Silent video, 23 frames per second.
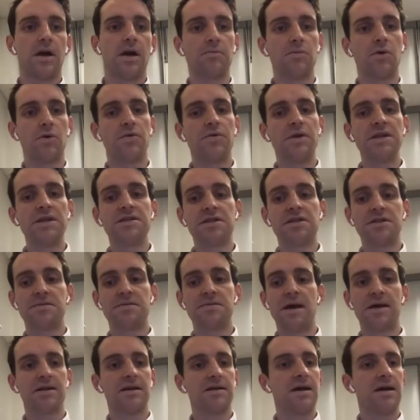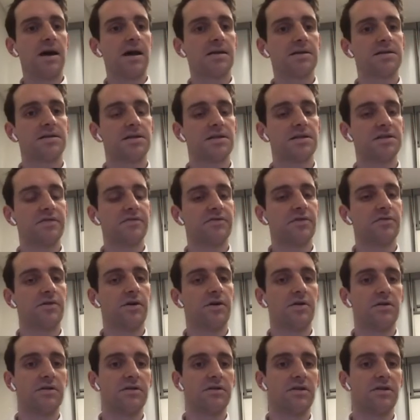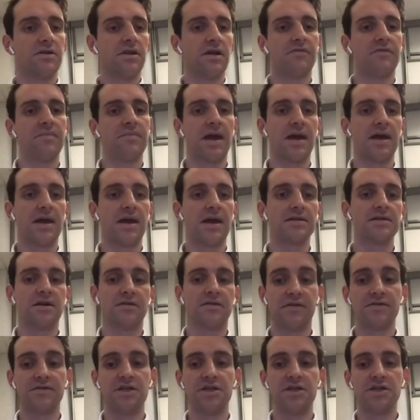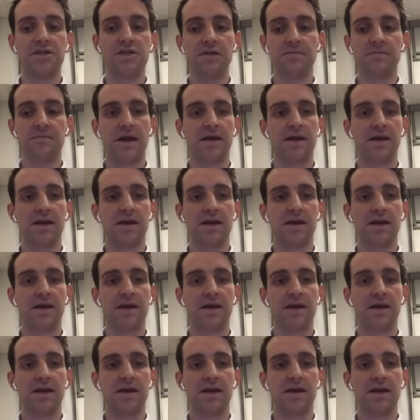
A more recent meta-analysis of the role of PET, of FDG